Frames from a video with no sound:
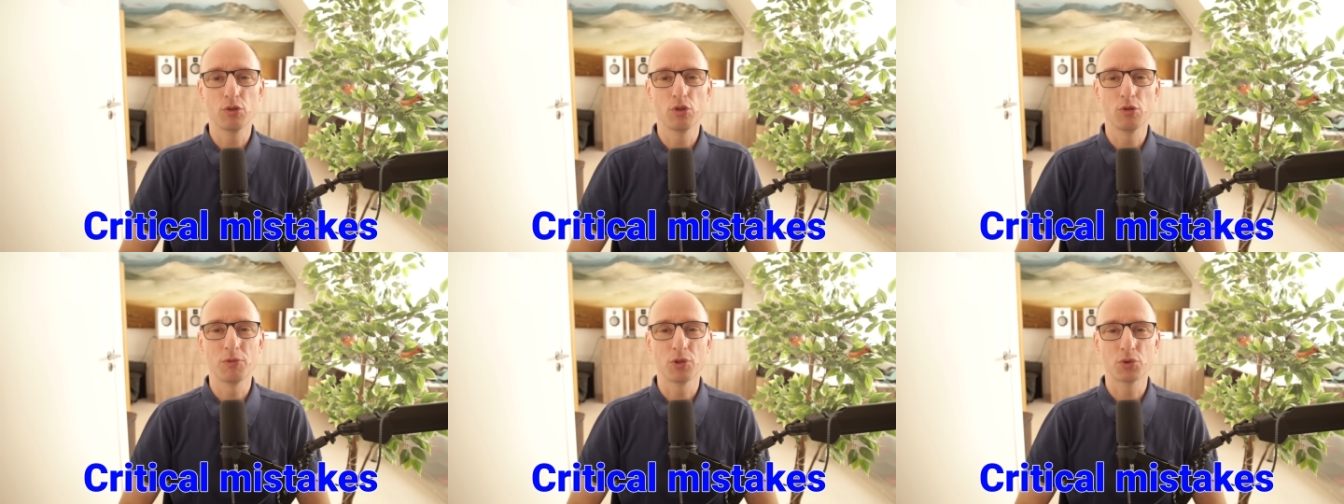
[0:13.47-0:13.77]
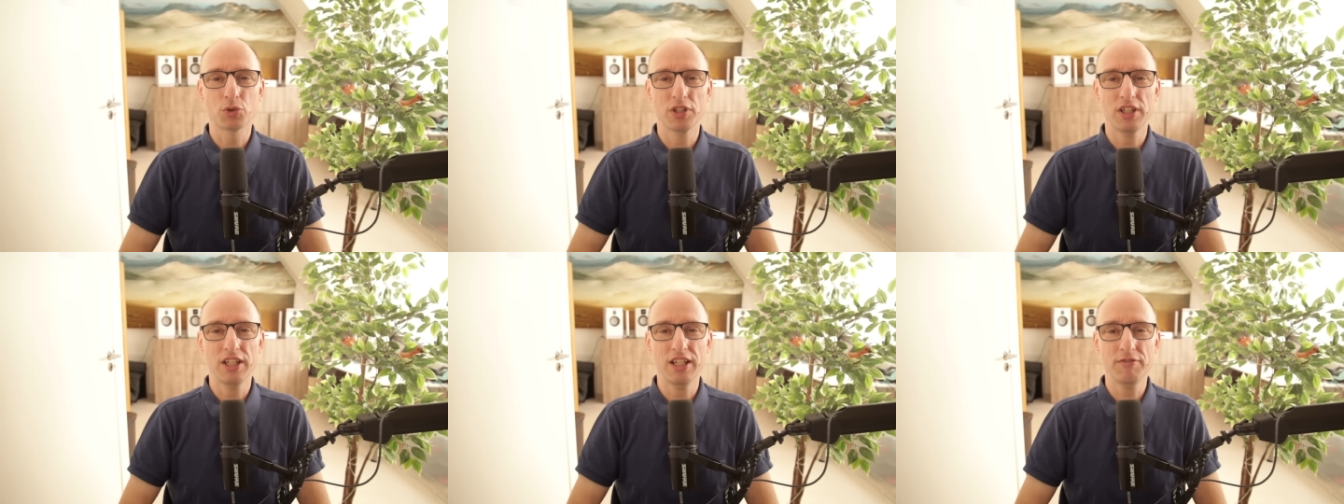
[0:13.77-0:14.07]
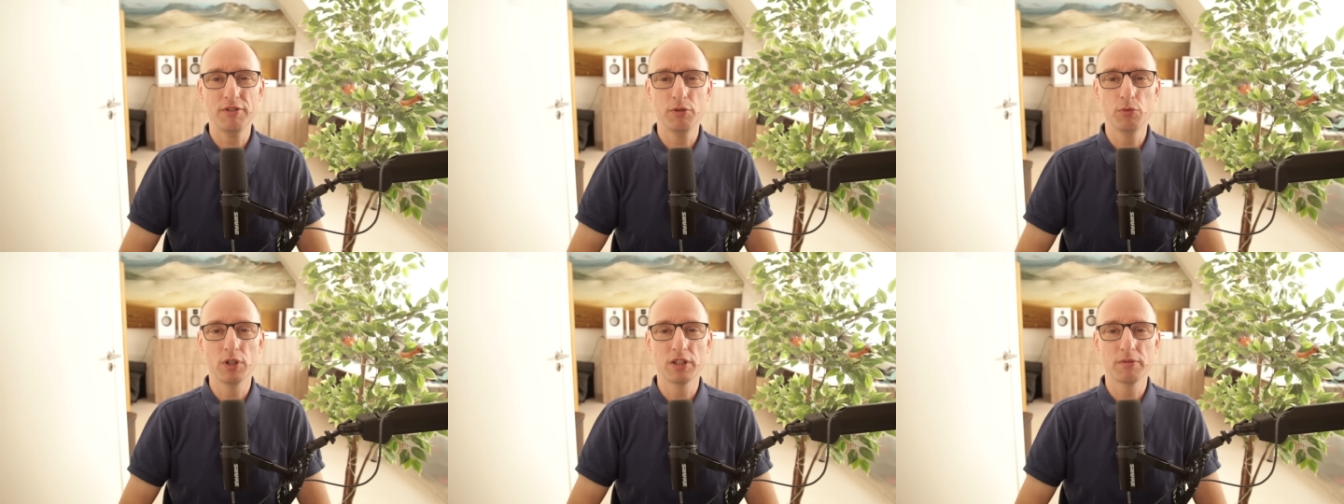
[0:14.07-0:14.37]
almost
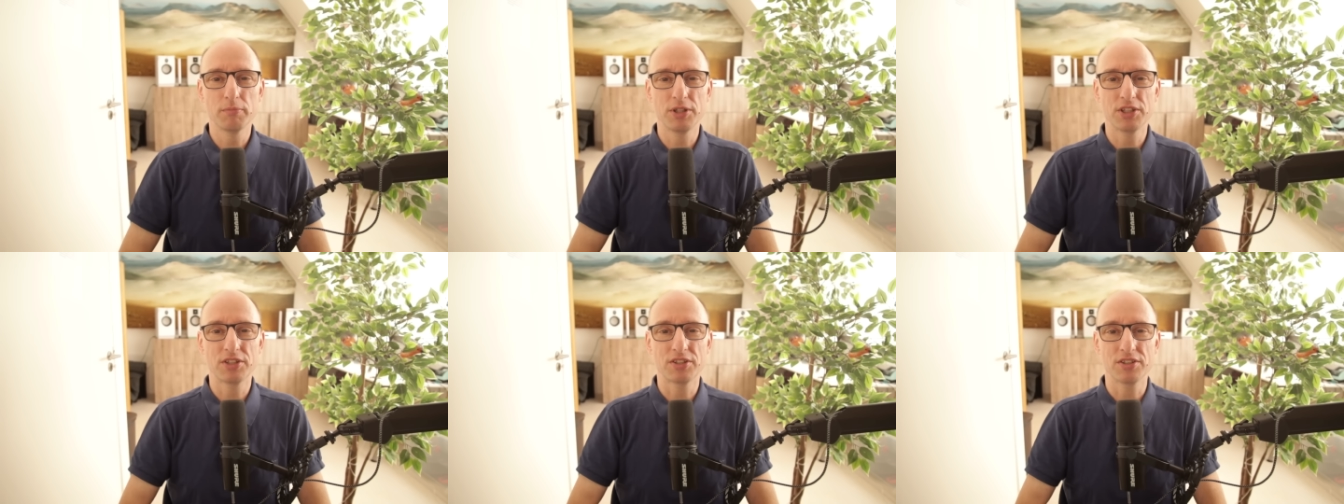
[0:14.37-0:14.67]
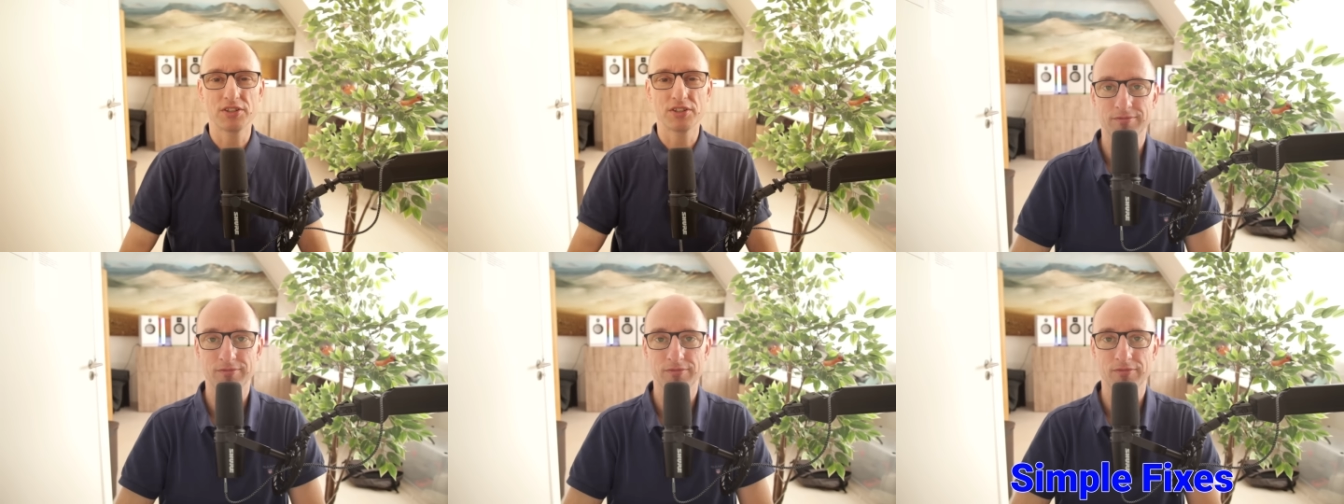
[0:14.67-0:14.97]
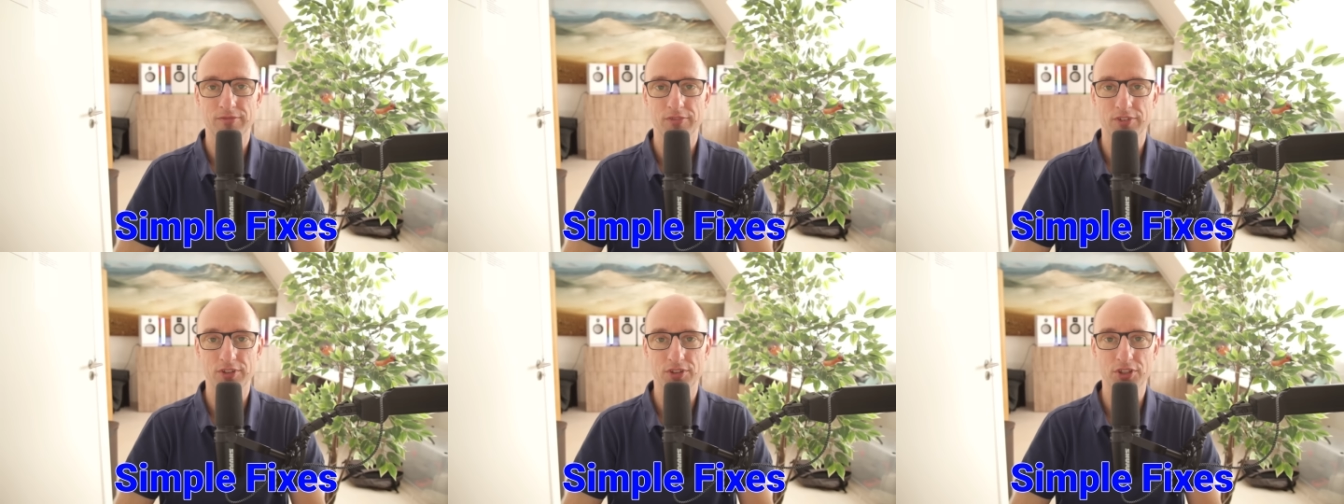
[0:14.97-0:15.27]
everyone misses,
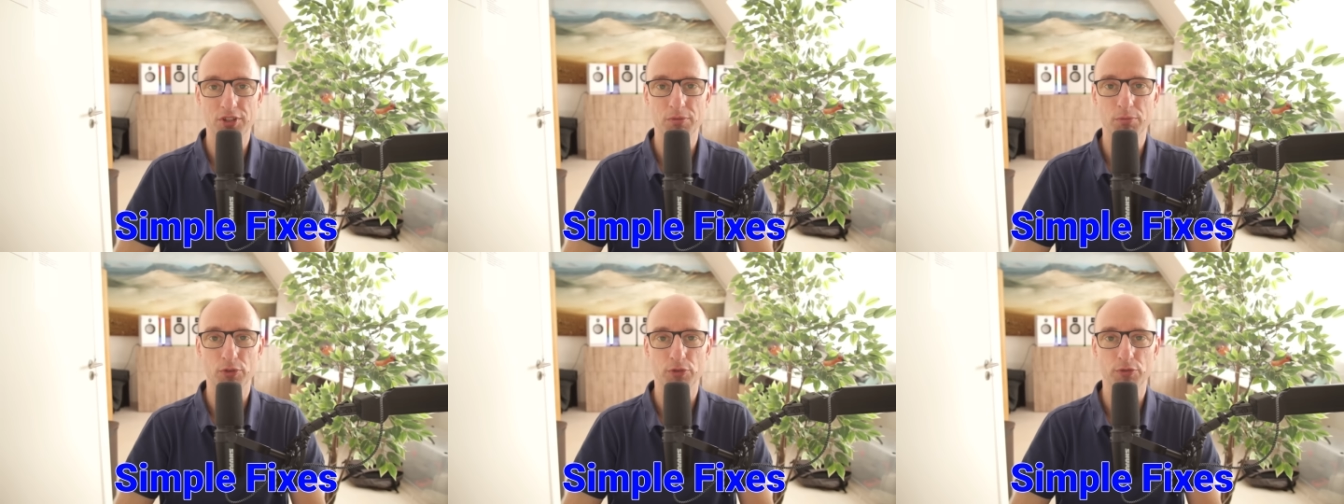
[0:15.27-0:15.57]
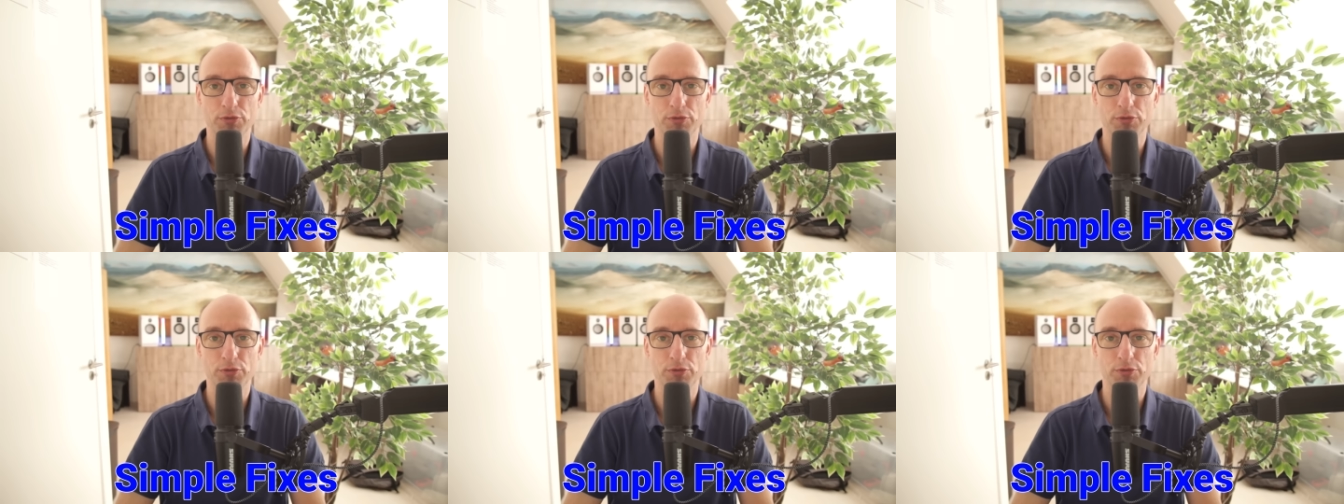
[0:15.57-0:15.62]
the simple